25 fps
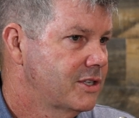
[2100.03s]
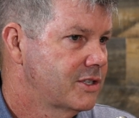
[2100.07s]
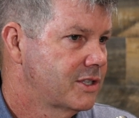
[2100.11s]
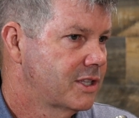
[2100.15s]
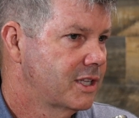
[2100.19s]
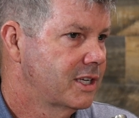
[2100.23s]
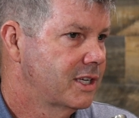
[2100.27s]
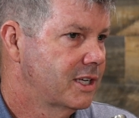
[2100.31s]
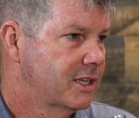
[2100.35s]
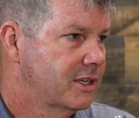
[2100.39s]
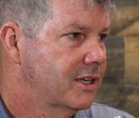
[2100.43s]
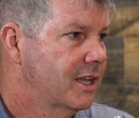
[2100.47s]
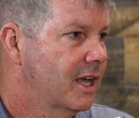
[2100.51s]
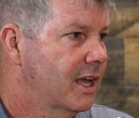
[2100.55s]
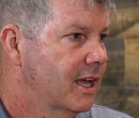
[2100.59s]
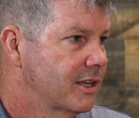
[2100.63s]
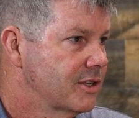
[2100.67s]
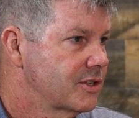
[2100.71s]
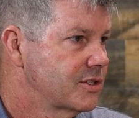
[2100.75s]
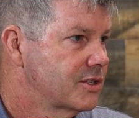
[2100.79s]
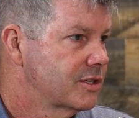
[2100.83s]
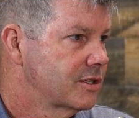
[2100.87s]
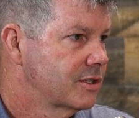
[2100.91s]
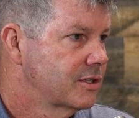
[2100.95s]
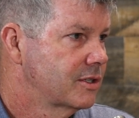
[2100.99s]
that it
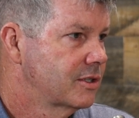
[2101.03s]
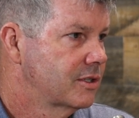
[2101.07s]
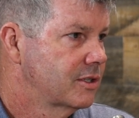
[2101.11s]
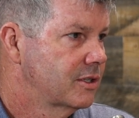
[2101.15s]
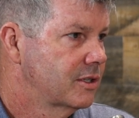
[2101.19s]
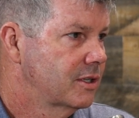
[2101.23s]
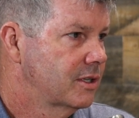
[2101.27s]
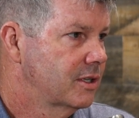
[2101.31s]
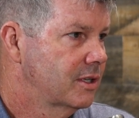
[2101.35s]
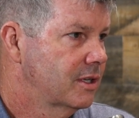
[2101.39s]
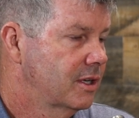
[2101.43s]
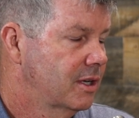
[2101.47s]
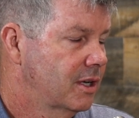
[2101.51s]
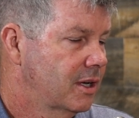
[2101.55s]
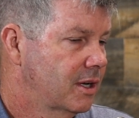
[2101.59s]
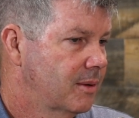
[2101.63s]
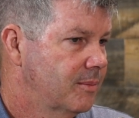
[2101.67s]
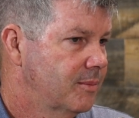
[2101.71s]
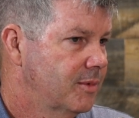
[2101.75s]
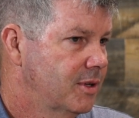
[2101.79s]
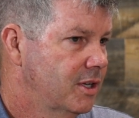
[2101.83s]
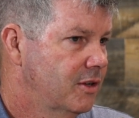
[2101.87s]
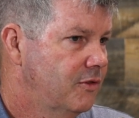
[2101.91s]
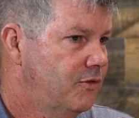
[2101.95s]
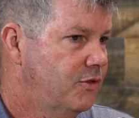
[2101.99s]
does.
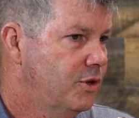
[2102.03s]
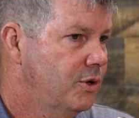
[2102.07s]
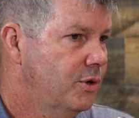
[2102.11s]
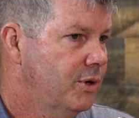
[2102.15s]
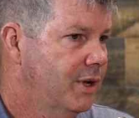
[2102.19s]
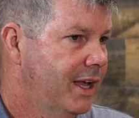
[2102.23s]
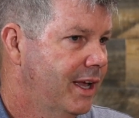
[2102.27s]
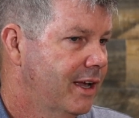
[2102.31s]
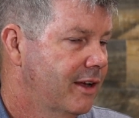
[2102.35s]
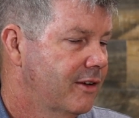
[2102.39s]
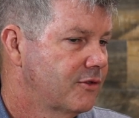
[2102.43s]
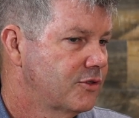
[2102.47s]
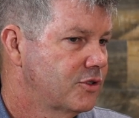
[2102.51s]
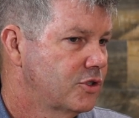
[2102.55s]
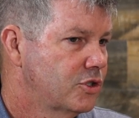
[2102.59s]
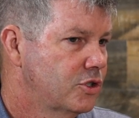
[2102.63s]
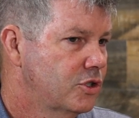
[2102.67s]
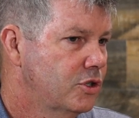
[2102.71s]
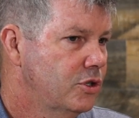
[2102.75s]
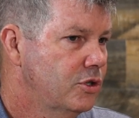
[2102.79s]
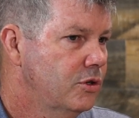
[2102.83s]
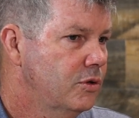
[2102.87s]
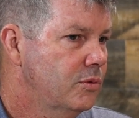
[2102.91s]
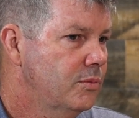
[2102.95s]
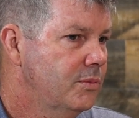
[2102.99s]
If you have
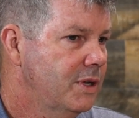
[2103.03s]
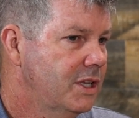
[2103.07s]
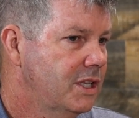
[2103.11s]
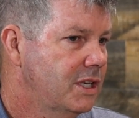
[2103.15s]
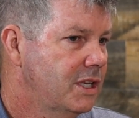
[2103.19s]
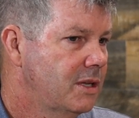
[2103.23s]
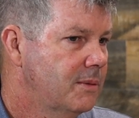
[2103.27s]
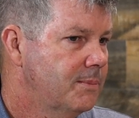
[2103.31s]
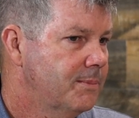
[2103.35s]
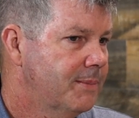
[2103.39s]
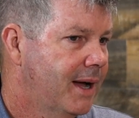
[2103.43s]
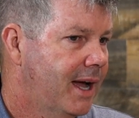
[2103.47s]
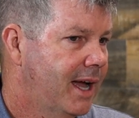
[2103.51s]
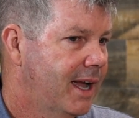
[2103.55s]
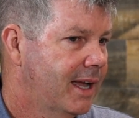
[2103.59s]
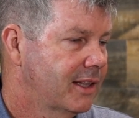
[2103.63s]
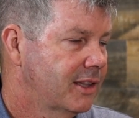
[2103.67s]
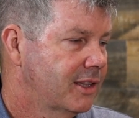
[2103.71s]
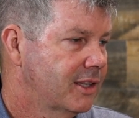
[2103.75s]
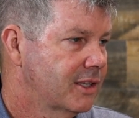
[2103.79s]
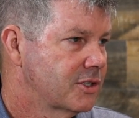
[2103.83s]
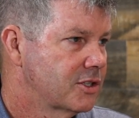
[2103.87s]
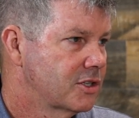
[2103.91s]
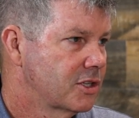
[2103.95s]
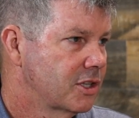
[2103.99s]
too many
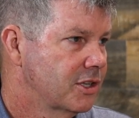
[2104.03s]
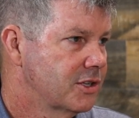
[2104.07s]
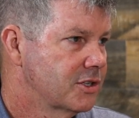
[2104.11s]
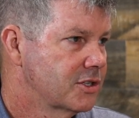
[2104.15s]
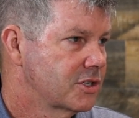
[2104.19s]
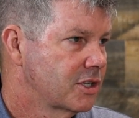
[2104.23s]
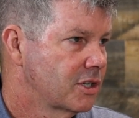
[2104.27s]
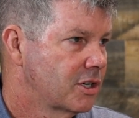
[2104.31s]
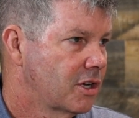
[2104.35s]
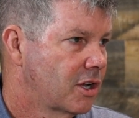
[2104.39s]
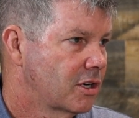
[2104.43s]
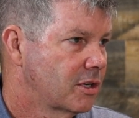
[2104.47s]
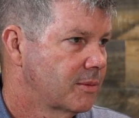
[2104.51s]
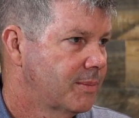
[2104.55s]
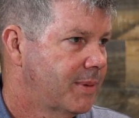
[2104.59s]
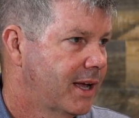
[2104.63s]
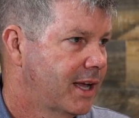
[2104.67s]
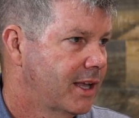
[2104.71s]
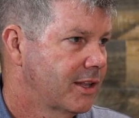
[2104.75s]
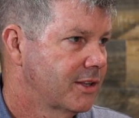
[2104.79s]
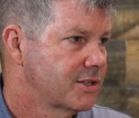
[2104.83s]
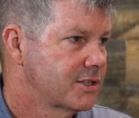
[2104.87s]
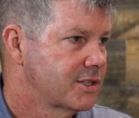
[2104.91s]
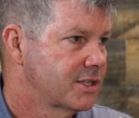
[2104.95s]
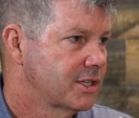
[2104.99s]
pilots listed on a
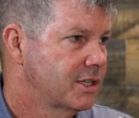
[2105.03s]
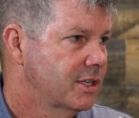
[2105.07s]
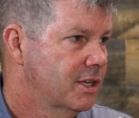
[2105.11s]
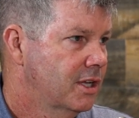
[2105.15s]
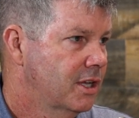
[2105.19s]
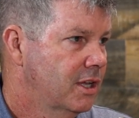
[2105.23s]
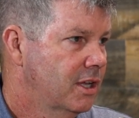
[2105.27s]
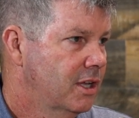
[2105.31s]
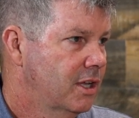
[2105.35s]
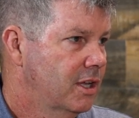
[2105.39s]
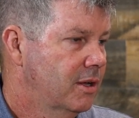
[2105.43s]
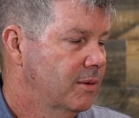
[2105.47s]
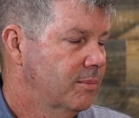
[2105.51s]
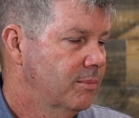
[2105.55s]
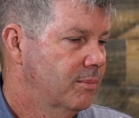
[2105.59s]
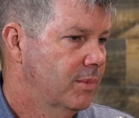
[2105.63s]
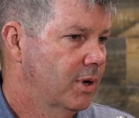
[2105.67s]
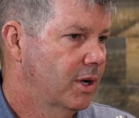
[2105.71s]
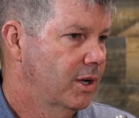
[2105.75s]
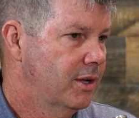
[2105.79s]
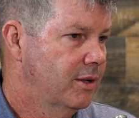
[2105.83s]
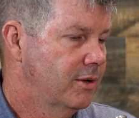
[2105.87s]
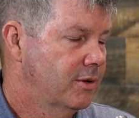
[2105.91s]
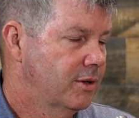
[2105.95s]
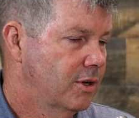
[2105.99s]
policy.
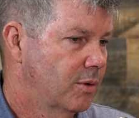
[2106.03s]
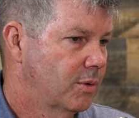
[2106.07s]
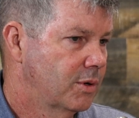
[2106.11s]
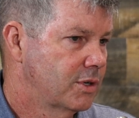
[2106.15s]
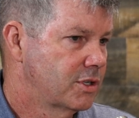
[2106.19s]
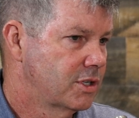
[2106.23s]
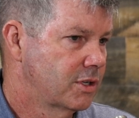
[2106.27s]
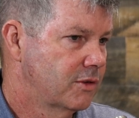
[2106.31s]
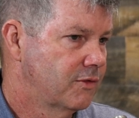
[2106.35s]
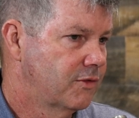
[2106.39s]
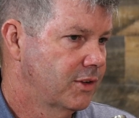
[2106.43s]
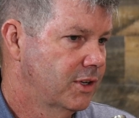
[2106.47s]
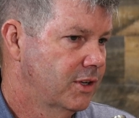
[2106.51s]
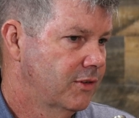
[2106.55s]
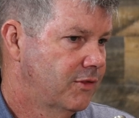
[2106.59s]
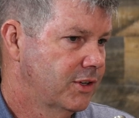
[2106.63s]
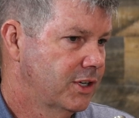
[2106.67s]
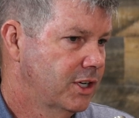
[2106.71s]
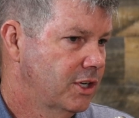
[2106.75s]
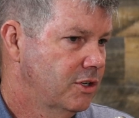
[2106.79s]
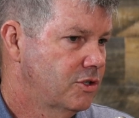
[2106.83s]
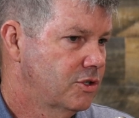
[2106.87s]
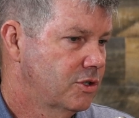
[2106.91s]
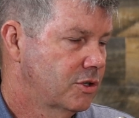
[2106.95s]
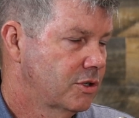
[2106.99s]
In other words, if an
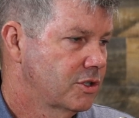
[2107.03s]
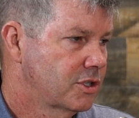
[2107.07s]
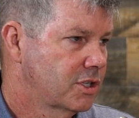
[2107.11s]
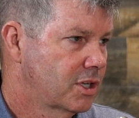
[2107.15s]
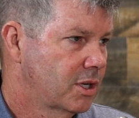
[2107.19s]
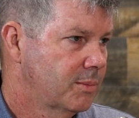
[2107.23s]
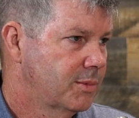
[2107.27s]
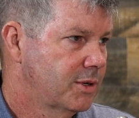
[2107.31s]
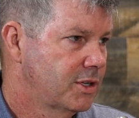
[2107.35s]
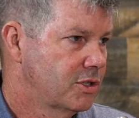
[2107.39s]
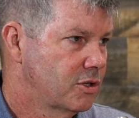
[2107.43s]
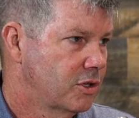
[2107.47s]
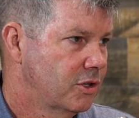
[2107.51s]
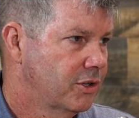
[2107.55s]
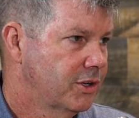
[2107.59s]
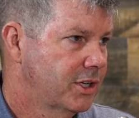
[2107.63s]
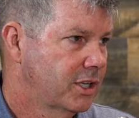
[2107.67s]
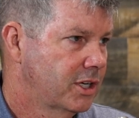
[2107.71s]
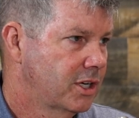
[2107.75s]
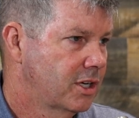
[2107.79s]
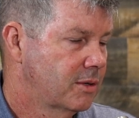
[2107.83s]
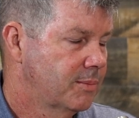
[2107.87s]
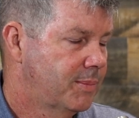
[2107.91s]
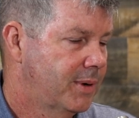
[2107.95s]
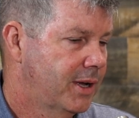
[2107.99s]
insurance company is looking
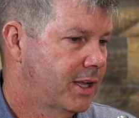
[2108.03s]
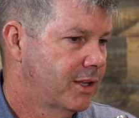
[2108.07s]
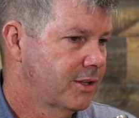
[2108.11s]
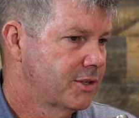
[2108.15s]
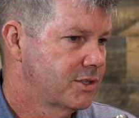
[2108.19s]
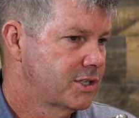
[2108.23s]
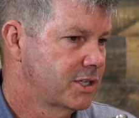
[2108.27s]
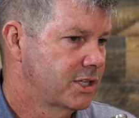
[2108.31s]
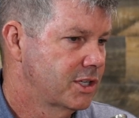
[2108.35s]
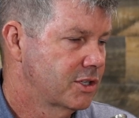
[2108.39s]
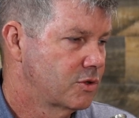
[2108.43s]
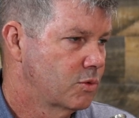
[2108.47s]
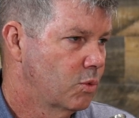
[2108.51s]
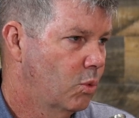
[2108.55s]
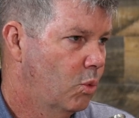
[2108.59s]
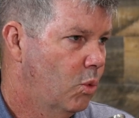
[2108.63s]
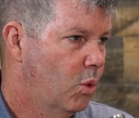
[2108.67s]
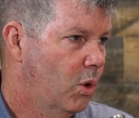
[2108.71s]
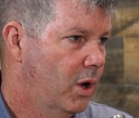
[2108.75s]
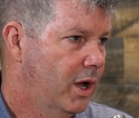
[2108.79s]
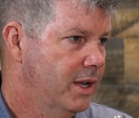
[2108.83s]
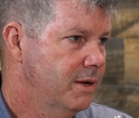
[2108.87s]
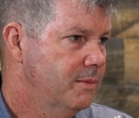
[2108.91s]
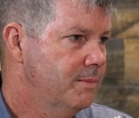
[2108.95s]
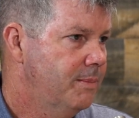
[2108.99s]
at a policy, it's
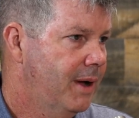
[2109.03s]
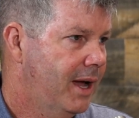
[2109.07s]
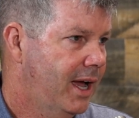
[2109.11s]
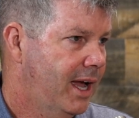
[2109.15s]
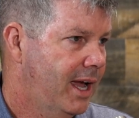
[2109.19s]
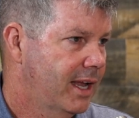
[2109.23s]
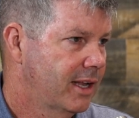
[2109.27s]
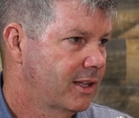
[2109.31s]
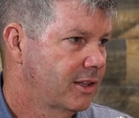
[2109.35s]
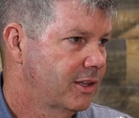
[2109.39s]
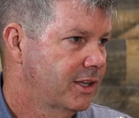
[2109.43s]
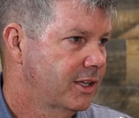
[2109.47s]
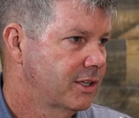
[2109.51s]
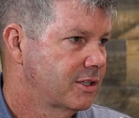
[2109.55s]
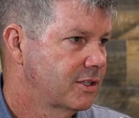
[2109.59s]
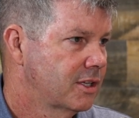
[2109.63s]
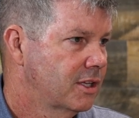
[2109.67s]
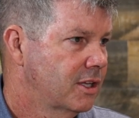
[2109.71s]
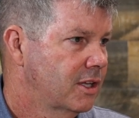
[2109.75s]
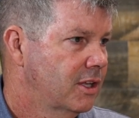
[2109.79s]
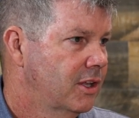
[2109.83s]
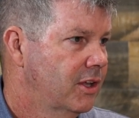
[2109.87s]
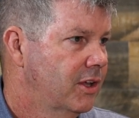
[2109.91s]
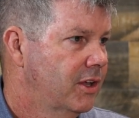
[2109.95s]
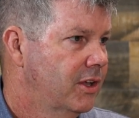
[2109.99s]
one pilot,
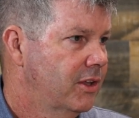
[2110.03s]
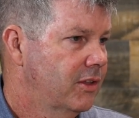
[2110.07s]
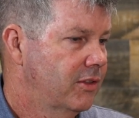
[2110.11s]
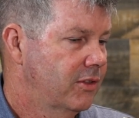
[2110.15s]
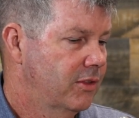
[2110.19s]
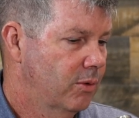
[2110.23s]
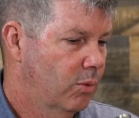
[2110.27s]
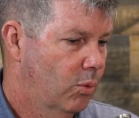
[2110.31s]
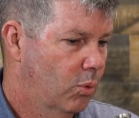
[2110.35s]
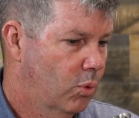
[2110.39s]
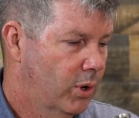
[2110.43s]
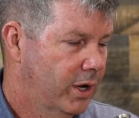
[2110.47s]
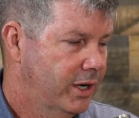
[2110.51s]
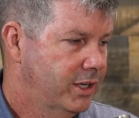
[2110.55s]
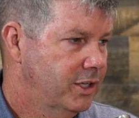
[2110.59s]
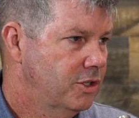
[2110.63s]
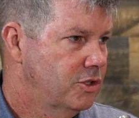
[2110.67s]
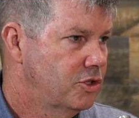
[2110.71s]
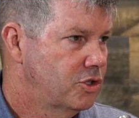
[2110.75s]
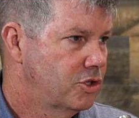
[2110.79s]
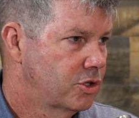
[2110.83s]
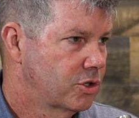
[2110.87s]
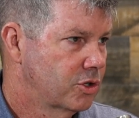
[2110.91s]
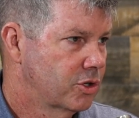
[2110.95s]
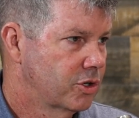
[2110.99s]
one
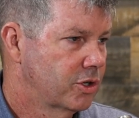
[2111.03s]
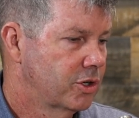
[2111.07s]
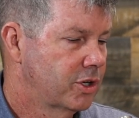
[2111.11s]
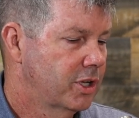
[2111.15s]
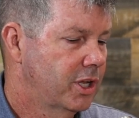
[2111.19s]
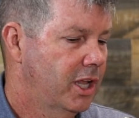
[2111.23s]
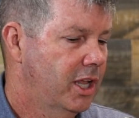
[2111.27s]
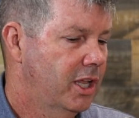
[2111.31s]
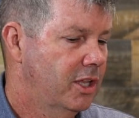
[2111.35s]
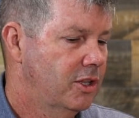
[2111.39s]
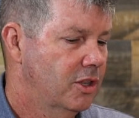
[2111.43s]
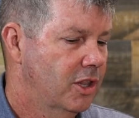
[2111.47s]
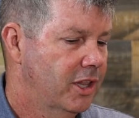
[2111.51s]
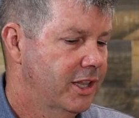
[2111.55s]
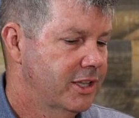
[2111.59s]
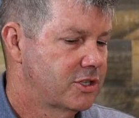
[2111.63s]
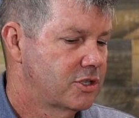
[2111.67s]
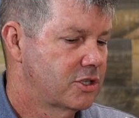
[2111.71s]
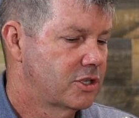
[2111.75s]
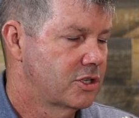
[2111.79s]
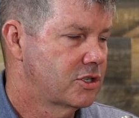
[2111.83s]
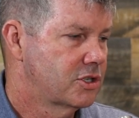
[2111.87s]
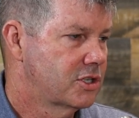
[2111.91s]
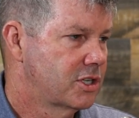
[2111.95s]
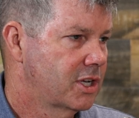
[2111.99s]
insured, and let's
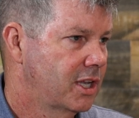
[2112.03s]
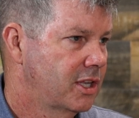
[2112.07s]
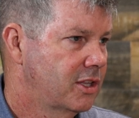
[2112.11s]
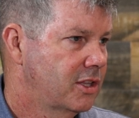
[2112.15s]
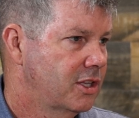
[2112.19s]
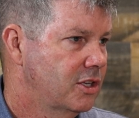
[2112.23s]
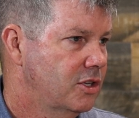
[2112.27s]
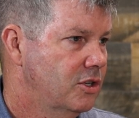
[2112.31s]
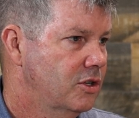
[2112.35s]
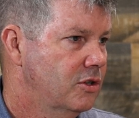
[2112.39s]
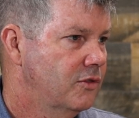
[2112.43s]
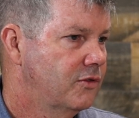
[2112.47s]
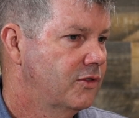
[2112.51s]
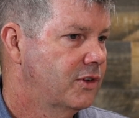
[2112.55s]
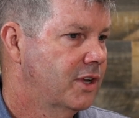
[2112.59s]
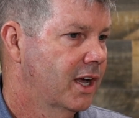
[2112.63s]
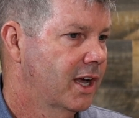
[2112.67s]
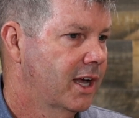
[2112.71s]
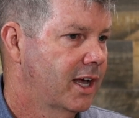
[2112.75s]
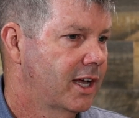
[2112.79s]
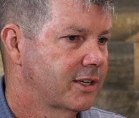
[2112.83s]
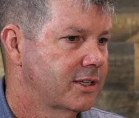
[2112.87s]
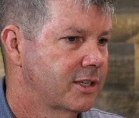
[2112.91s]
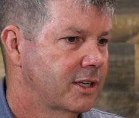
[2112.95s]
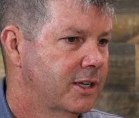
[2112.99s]
just say that you've
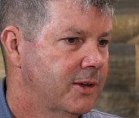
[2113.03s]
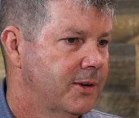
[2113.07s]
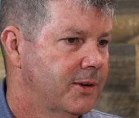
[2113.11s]
got